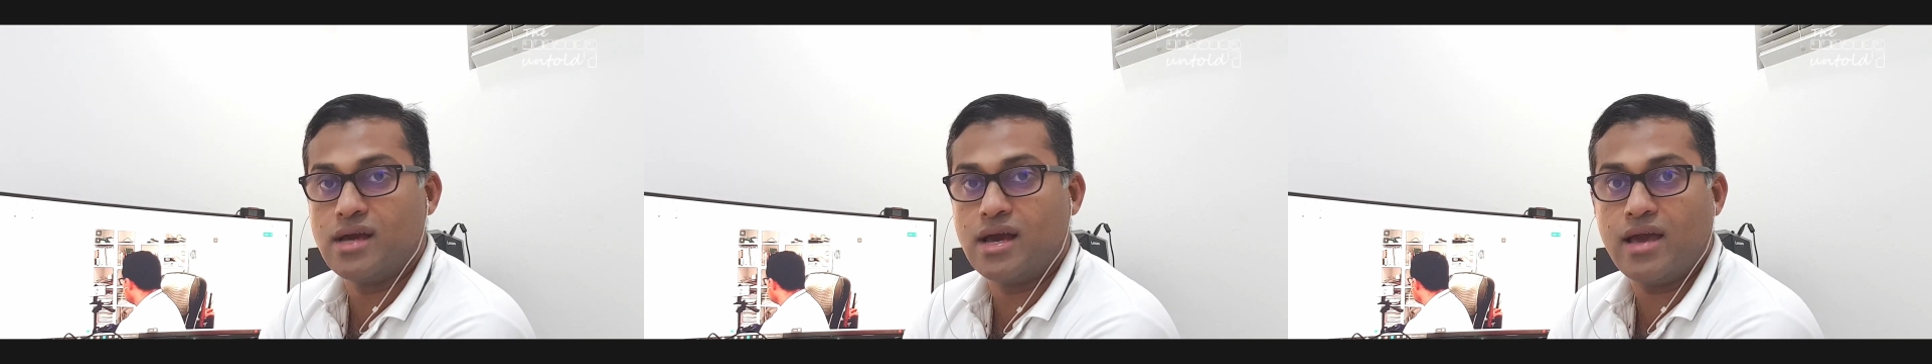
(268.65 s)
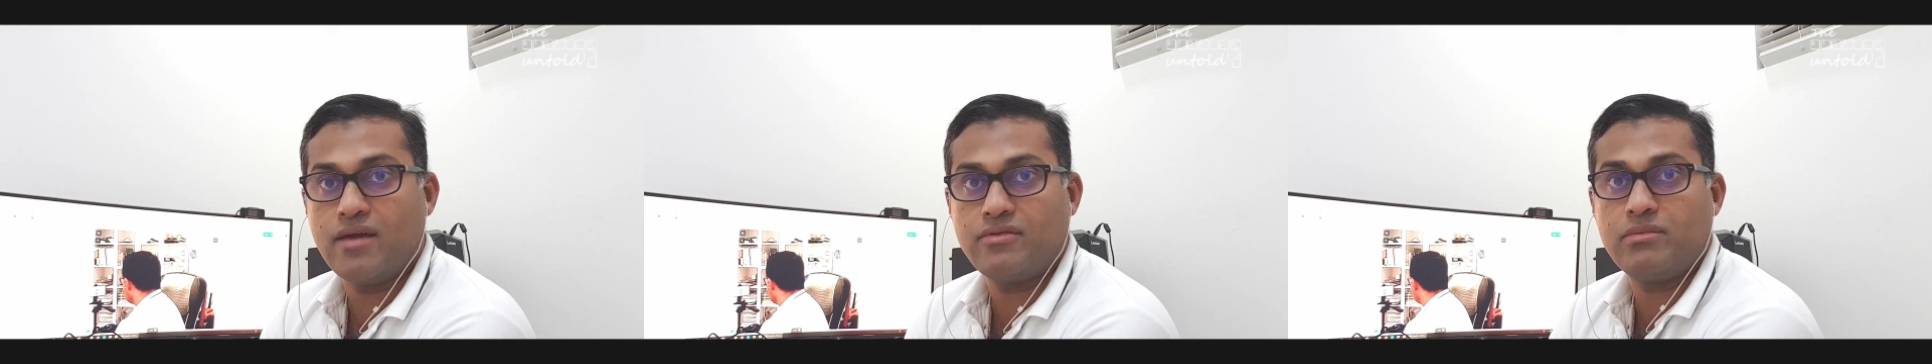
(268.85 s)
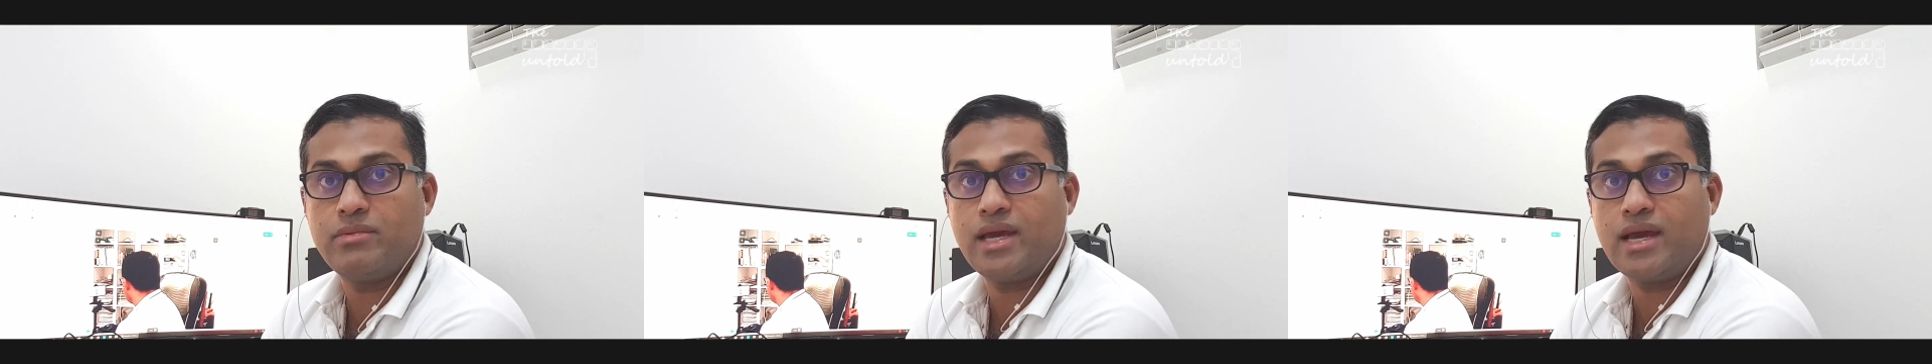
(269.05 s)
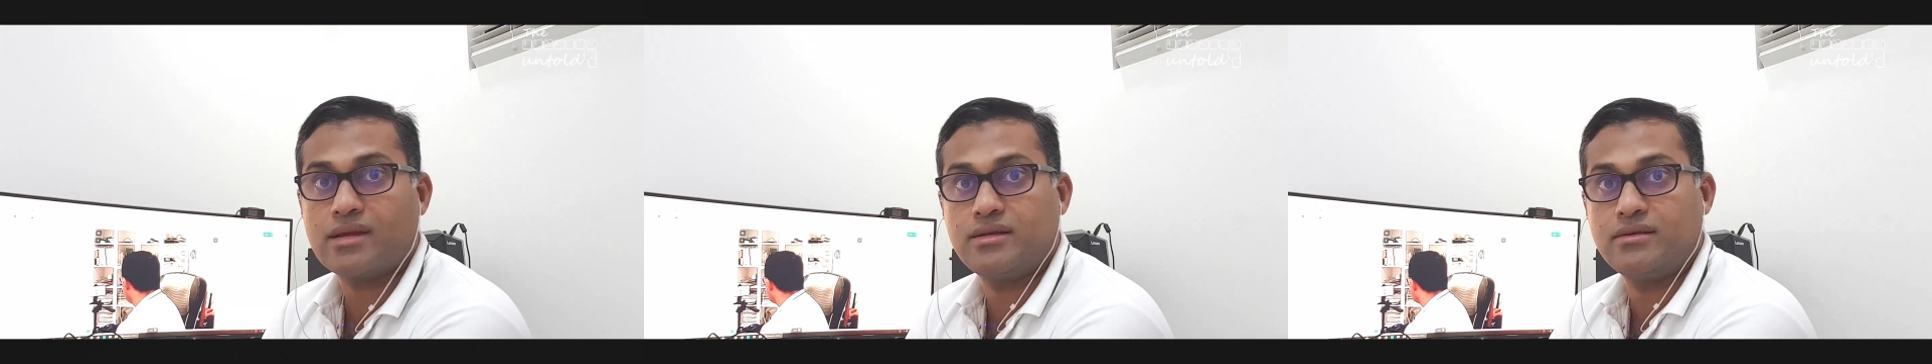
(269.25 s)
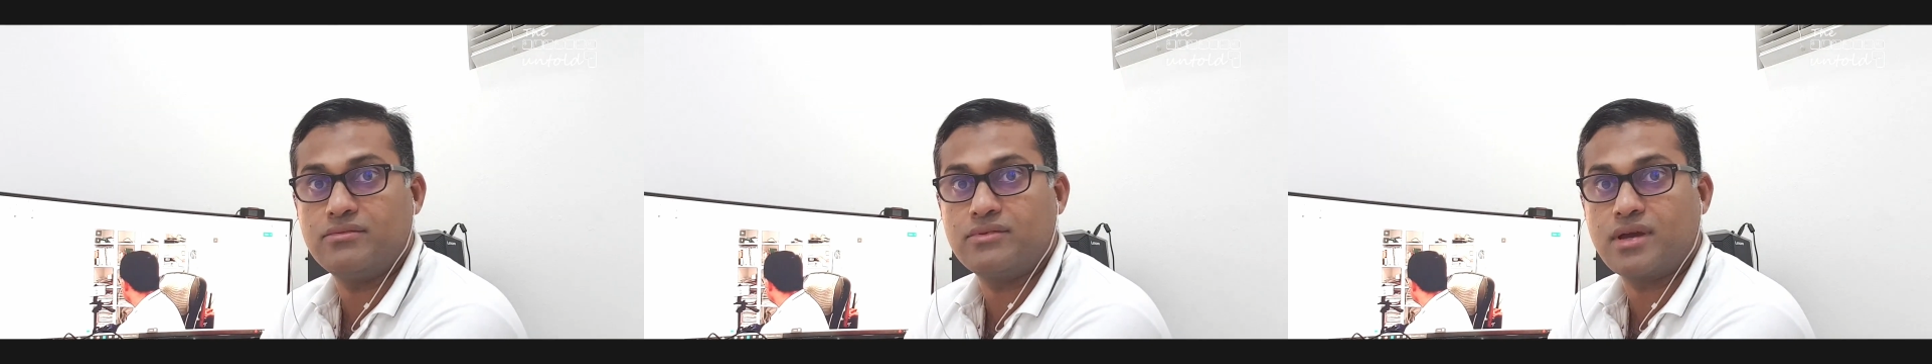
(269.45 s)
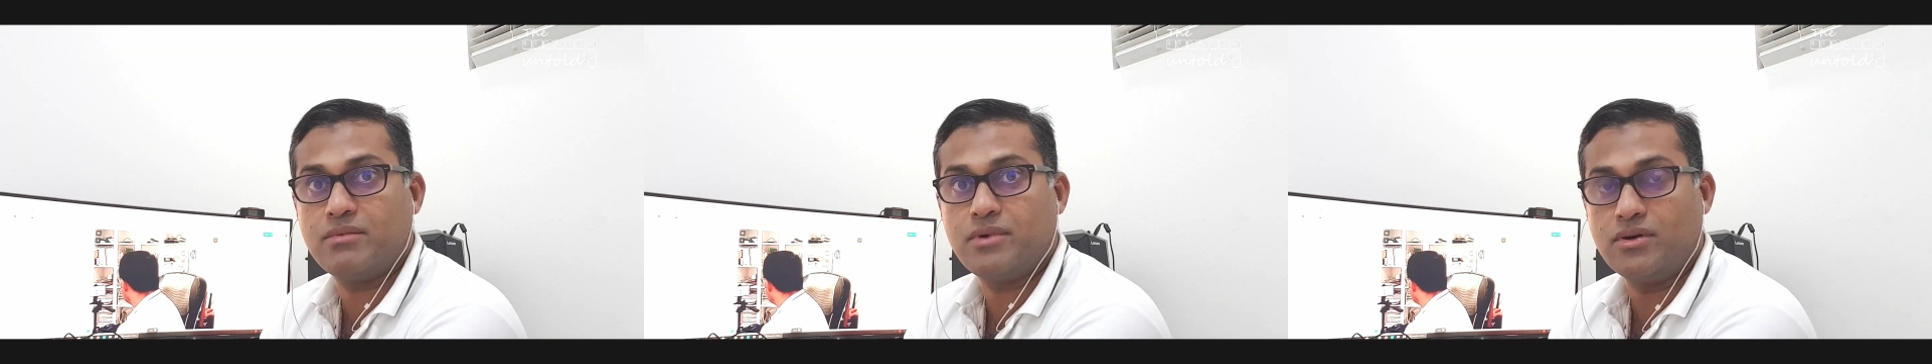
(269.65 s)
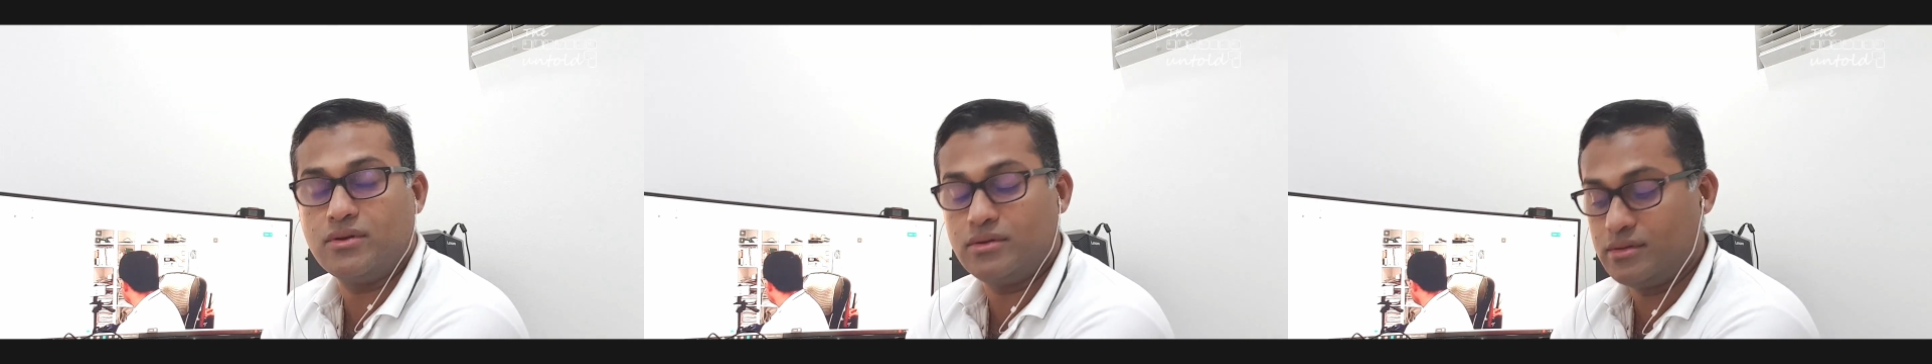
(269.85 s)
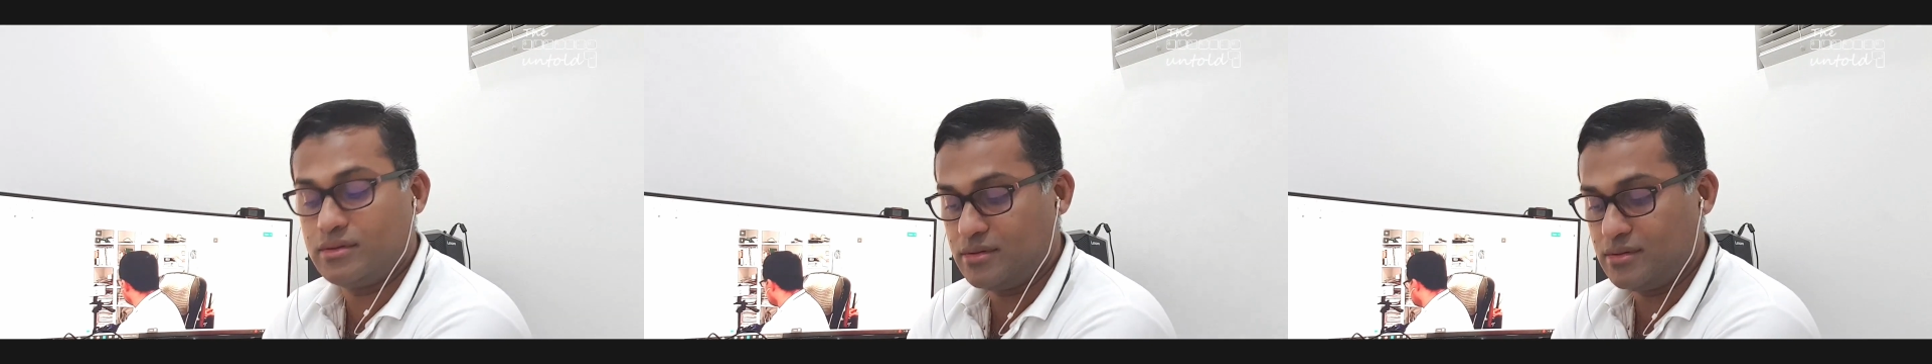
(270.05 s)
I have to be active, come
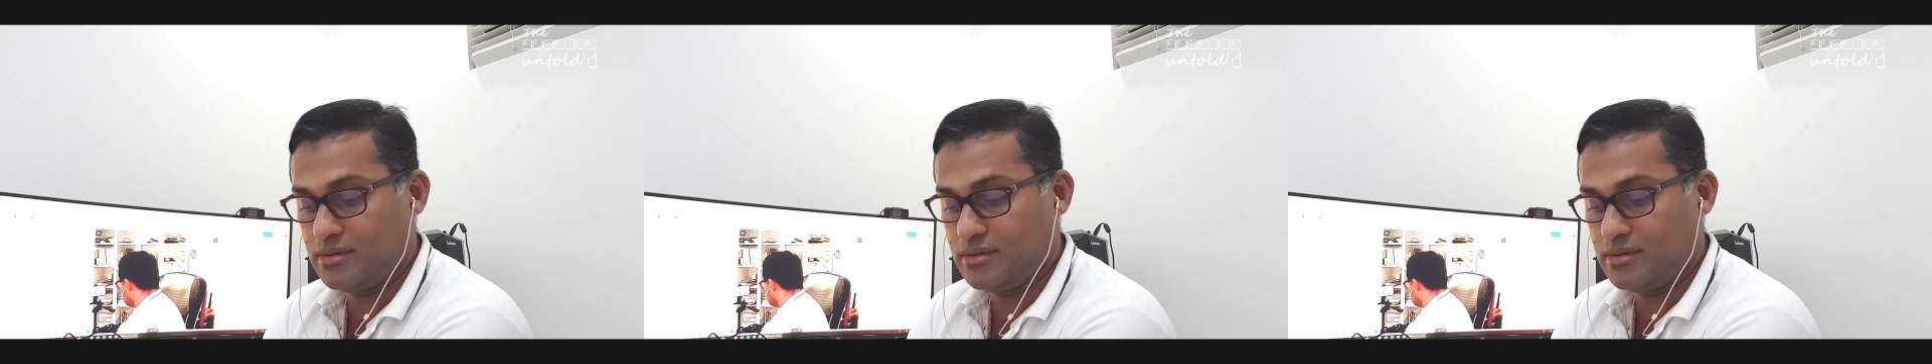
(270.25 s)
on.